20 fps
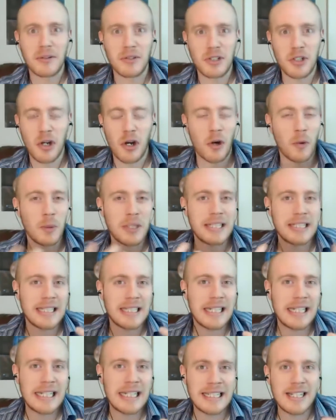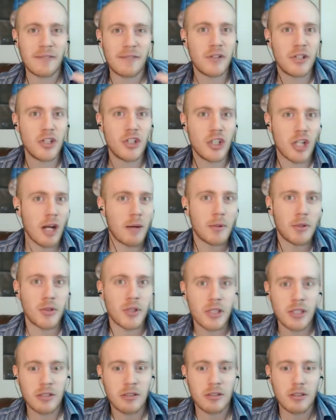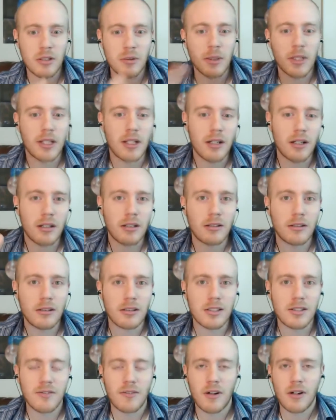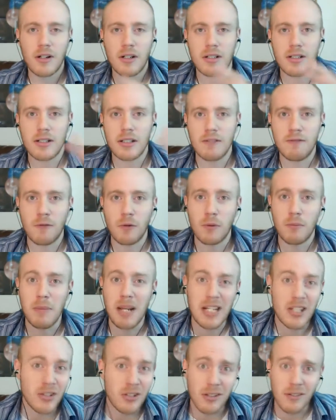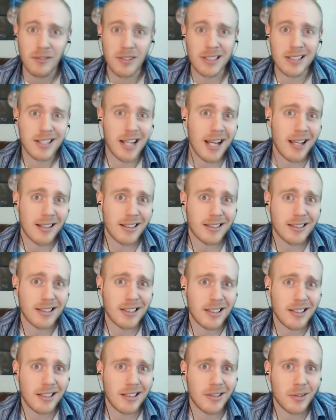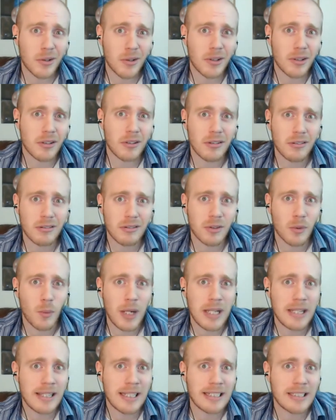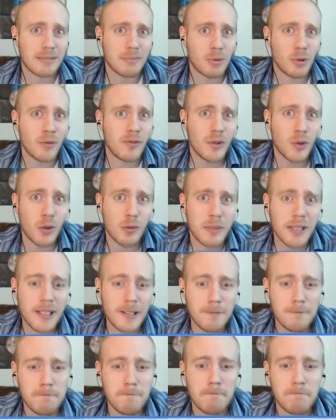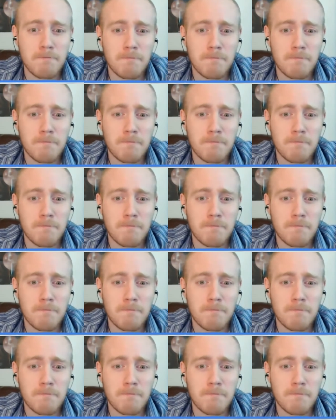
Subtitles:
or are we seeing different geometries going on as far as the formation of this galaxy or the way things move and orbit it?